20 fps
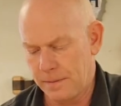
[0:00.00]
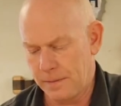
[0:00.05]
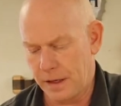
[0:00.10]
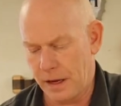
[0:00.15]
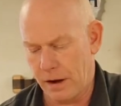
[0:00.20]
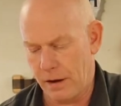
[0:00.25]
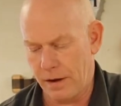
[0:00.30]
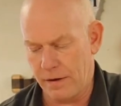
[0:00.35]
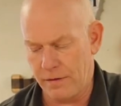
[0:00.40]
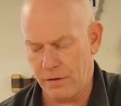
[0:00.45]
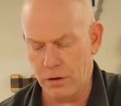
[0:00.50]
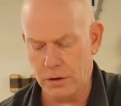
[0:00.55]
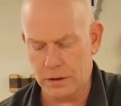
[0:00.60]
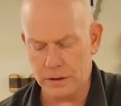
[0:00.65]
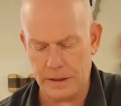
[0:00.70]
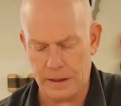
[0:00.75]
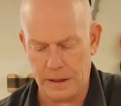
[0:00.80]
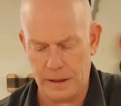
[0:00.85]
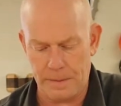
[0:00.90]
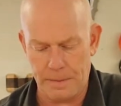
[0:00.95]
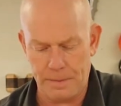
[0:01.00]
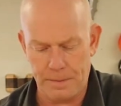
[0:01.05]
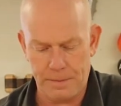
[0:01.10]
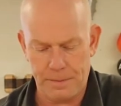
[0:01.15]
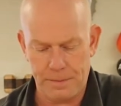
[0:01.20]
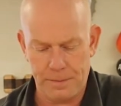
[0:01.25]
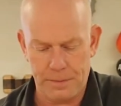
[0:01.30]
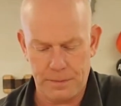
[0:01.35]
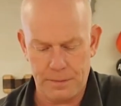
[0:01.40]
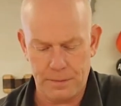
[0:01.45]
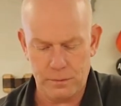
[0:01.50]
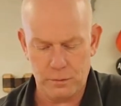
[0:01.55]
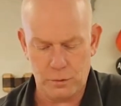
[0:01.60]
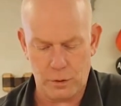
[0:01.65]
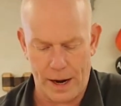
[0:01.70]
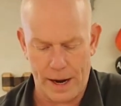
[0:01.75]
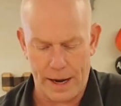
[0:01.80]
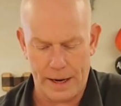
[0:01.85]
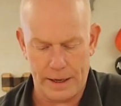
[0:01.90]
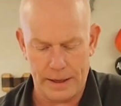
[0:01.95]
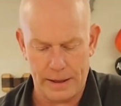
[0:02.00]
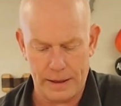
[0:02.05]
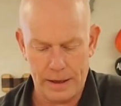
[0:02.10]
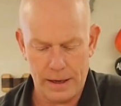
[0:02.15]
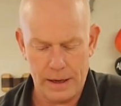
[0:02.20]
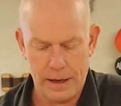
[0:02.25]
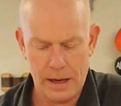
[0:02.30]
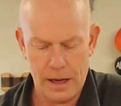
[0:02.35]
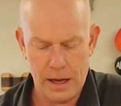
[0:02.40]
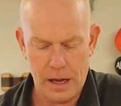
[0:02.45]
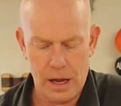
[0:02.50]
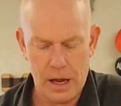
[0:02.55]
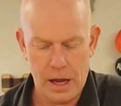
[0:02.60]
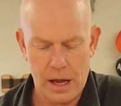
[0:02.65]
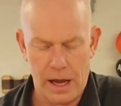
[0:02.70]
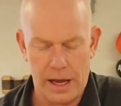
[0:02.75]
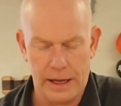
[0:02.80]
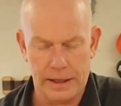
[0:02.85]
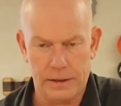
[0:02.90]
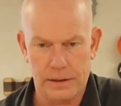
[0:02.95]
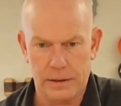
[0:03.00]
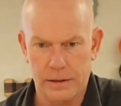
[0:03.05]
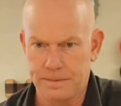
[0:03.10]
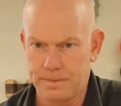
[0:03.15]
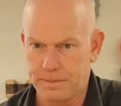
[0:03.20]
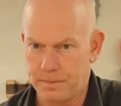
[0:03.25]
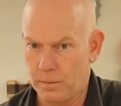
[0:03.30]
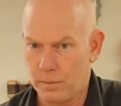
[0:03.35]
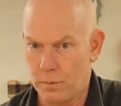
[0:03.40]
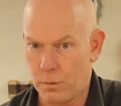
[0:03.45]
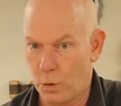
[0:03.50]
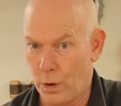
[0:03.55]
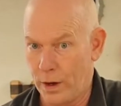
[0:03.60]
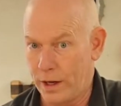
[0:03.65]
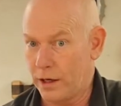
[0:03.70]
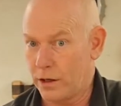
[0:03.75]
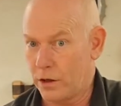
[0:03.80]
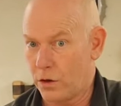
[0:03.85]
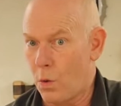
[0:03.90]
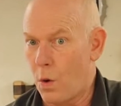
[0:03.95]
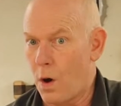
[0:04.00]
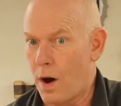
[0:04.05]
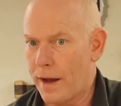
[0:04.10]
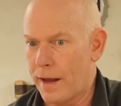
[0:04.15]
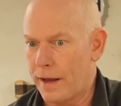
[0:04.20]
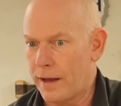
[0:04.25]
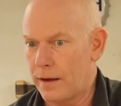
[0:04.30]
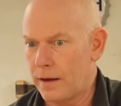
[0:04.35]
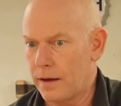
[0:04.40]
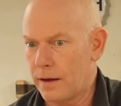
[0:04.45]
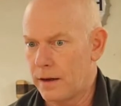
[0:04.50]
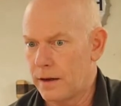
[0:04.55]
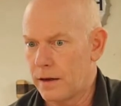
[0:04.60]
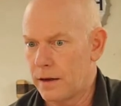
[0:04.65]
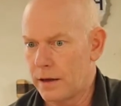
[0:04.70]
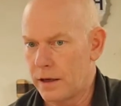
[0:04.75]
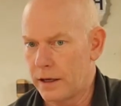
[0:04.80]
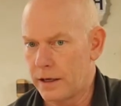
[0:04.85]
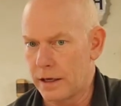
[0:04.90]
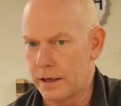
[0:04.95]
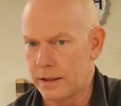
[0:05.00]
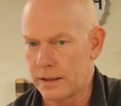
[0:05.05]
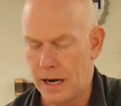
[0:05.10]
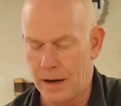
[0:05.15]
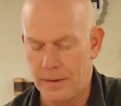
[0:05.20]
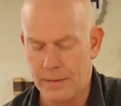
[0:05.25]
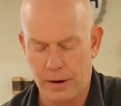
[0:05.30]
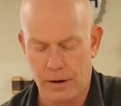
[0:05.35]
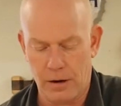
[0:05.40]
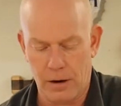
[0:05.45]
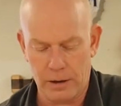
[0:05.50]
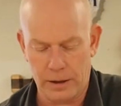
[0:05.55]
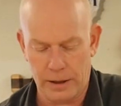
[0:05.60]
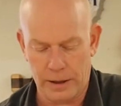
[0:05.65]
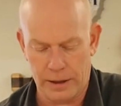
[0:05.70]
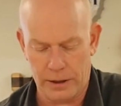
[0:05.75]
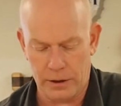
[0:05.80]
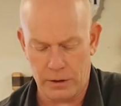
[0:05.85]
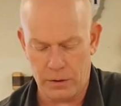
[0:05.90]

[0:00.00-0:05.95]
Now I've hooked it up, ran it, it's wicked quiet. It does not make hardly any